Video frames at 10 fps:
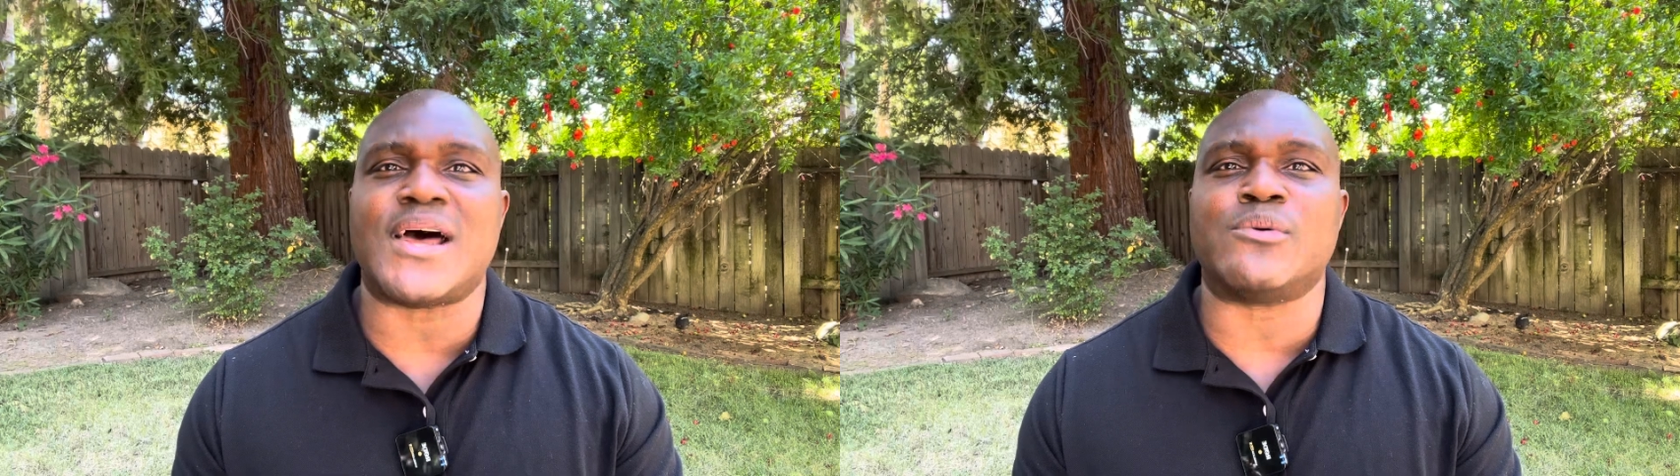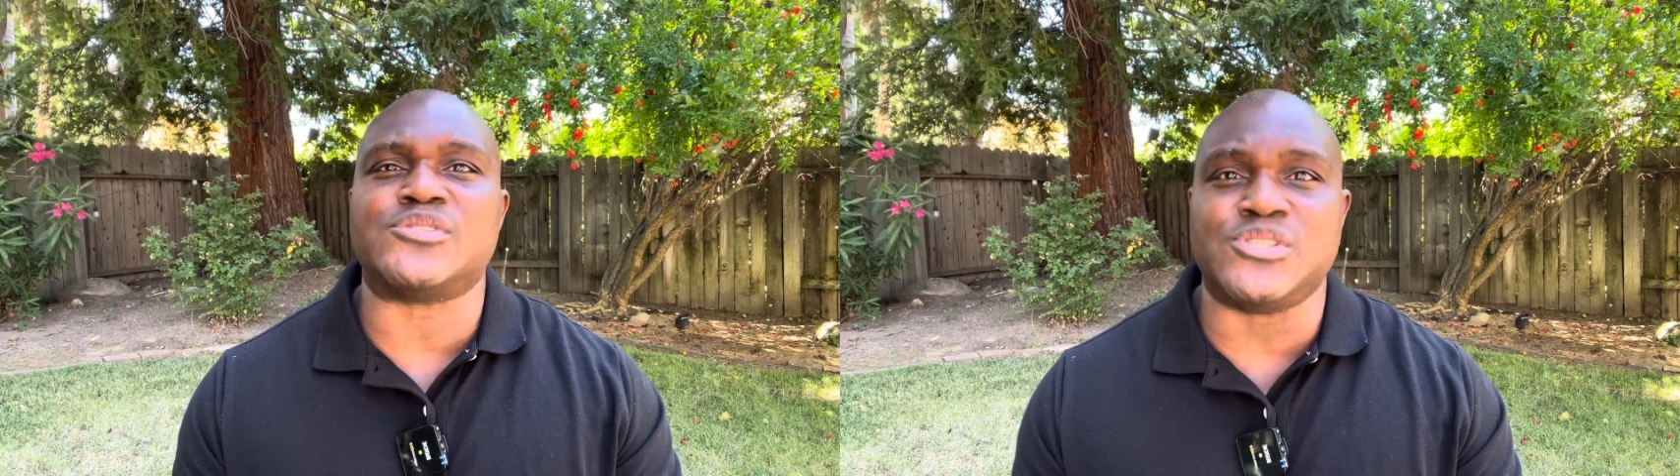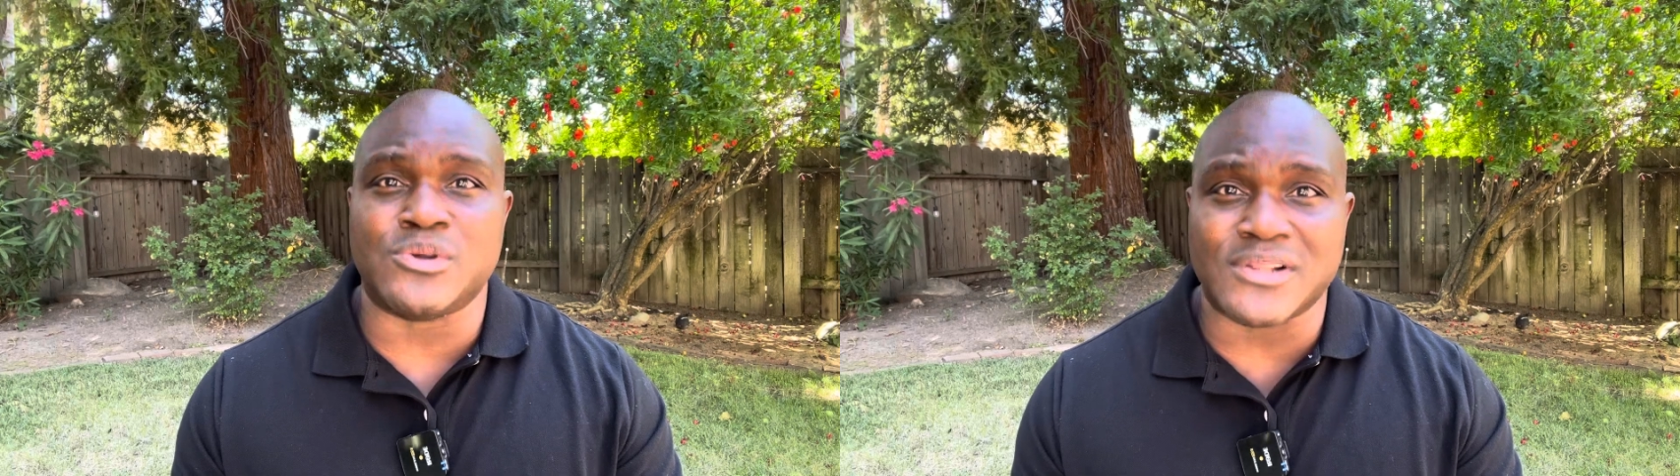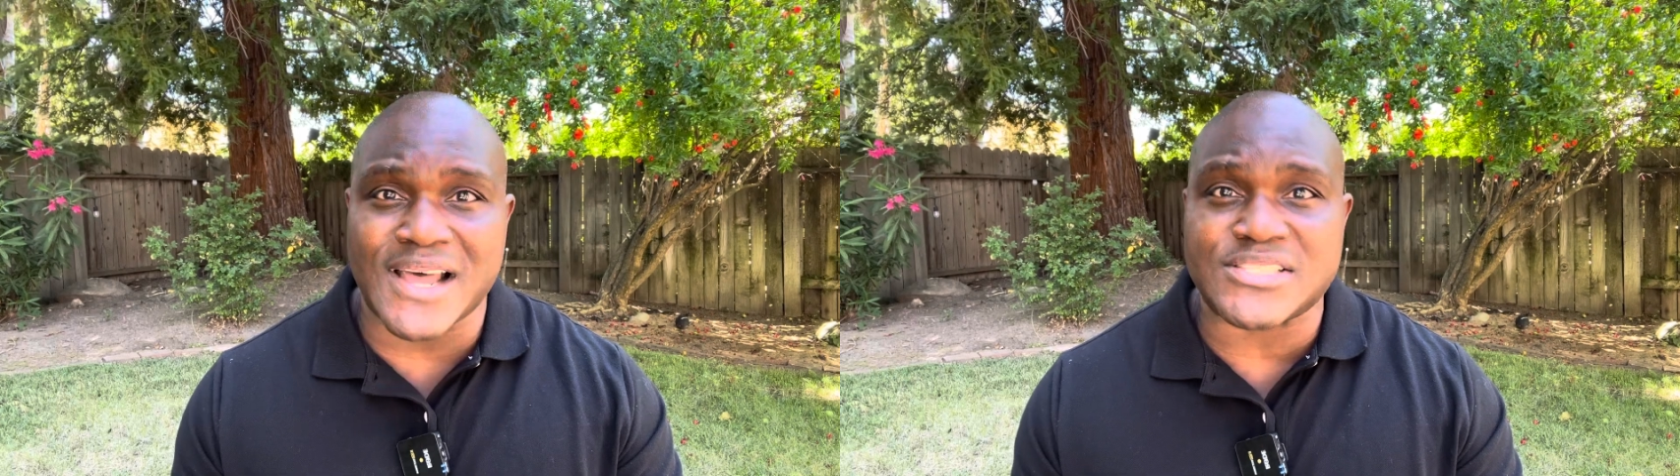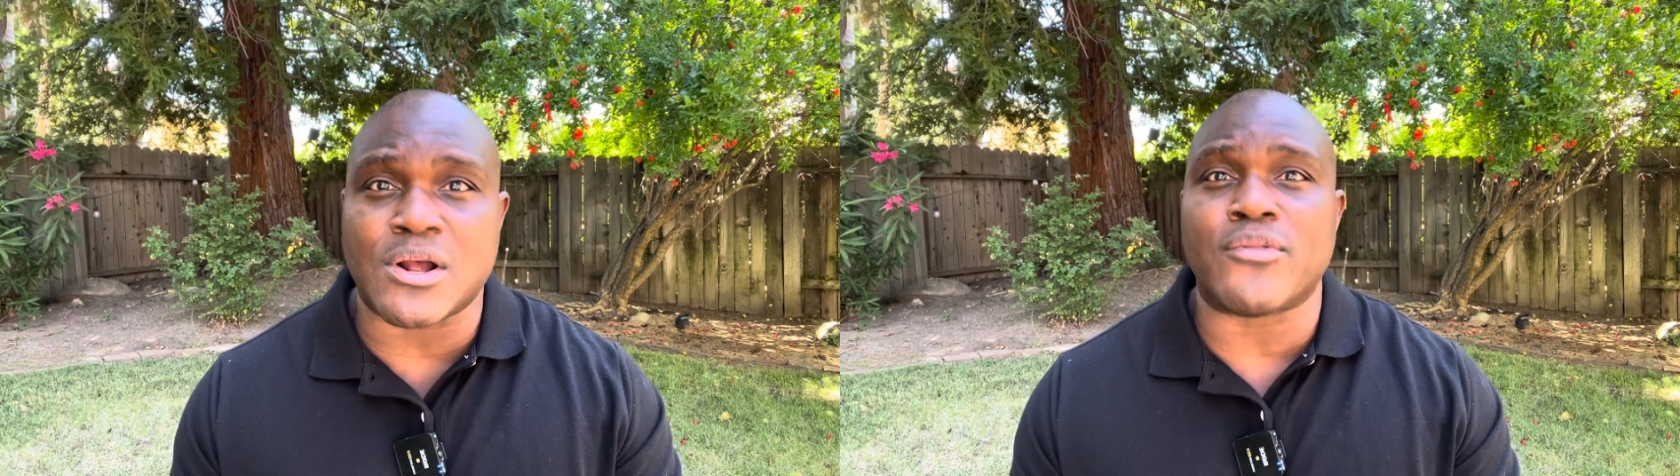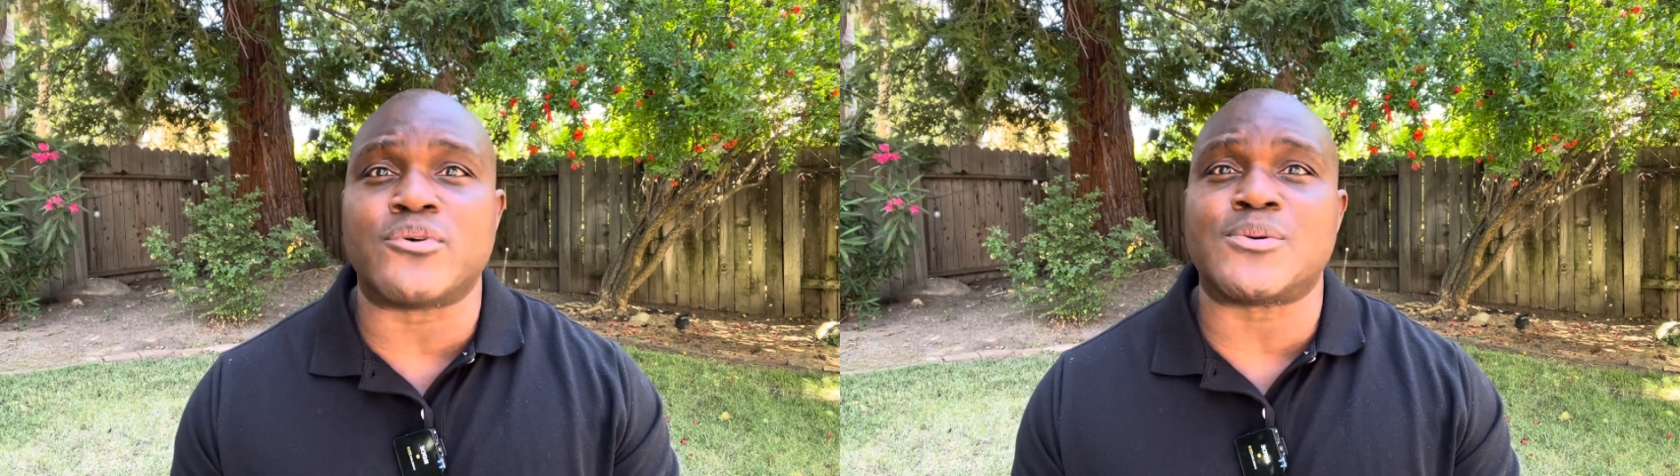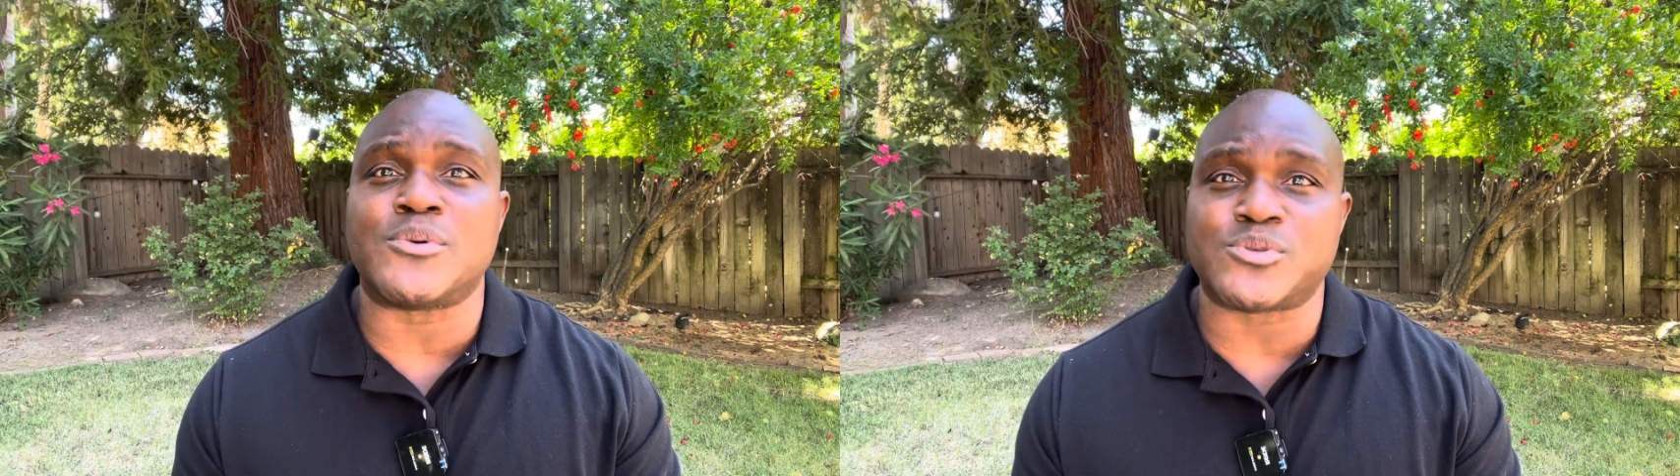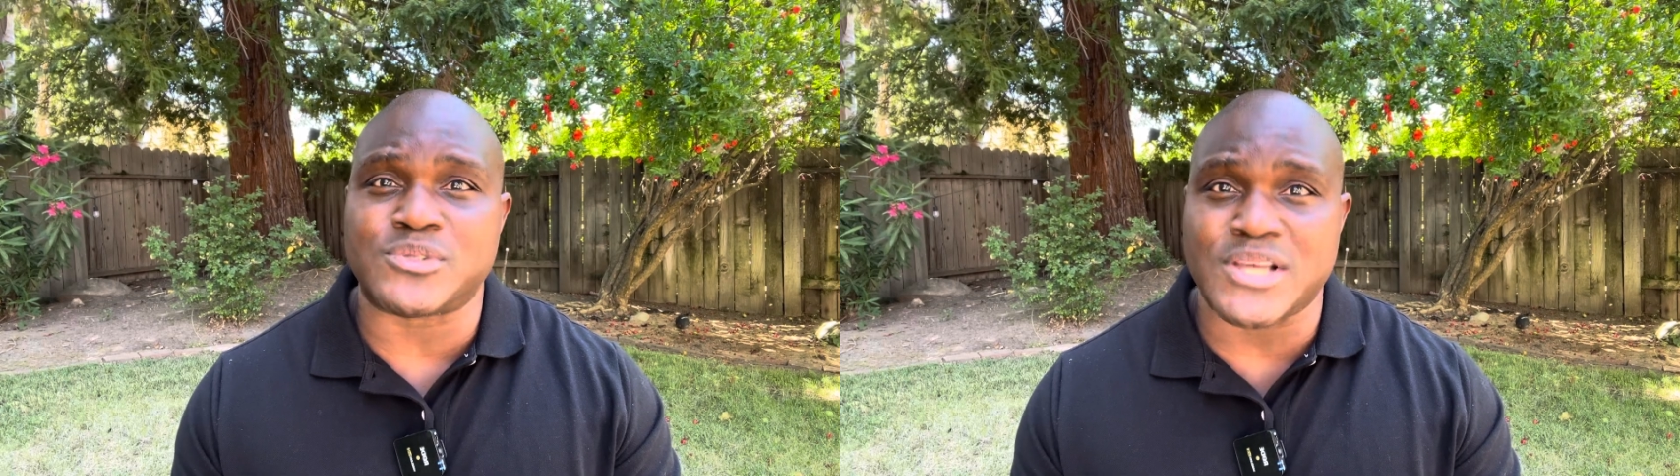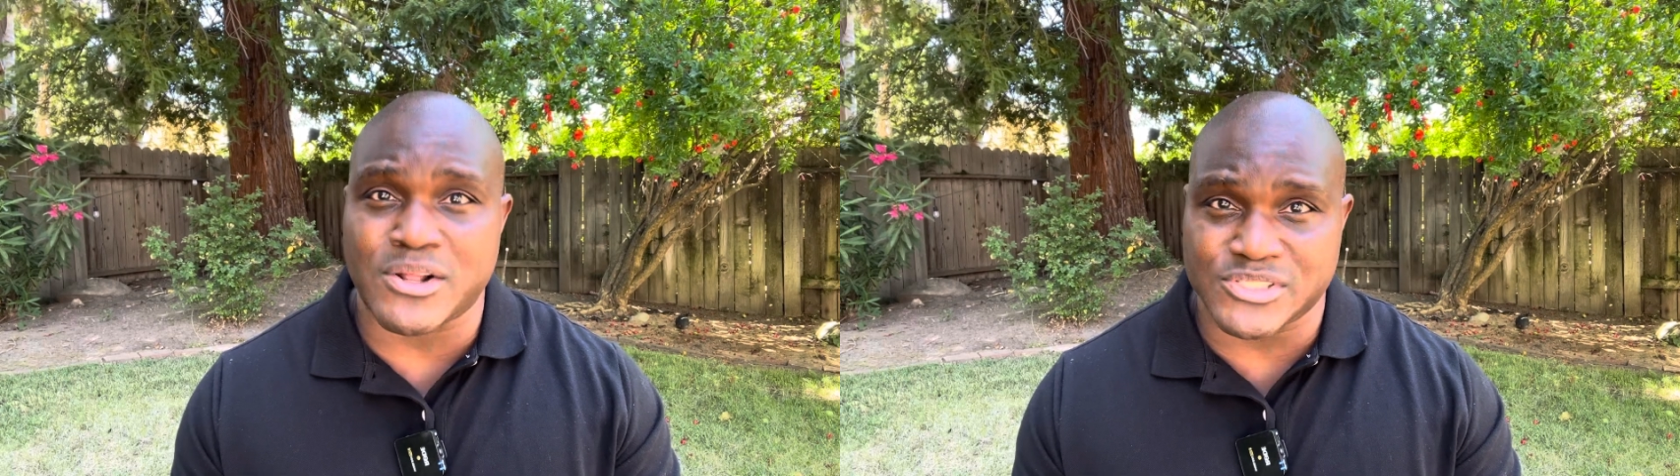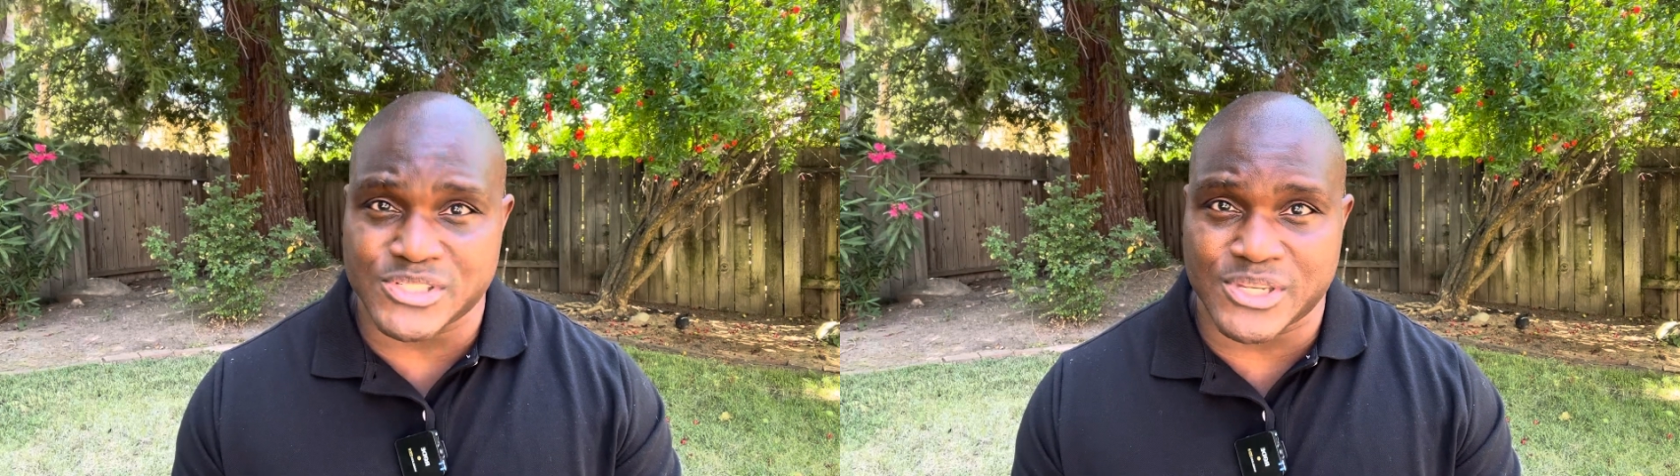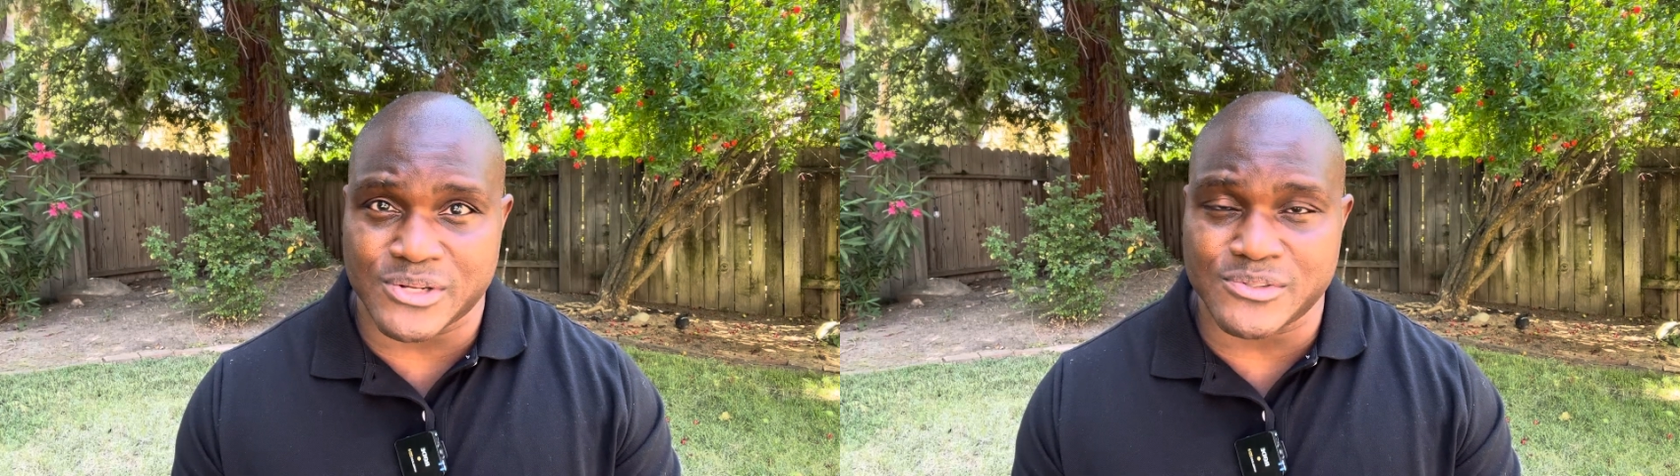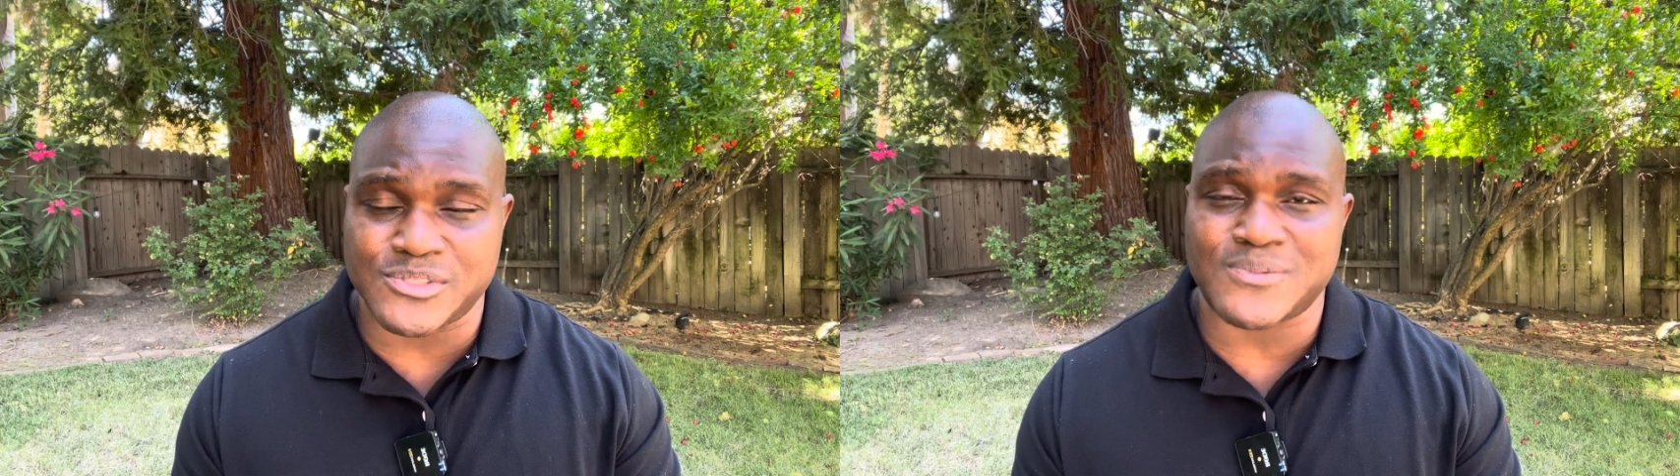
I was utilizing all those emotional intelligence skills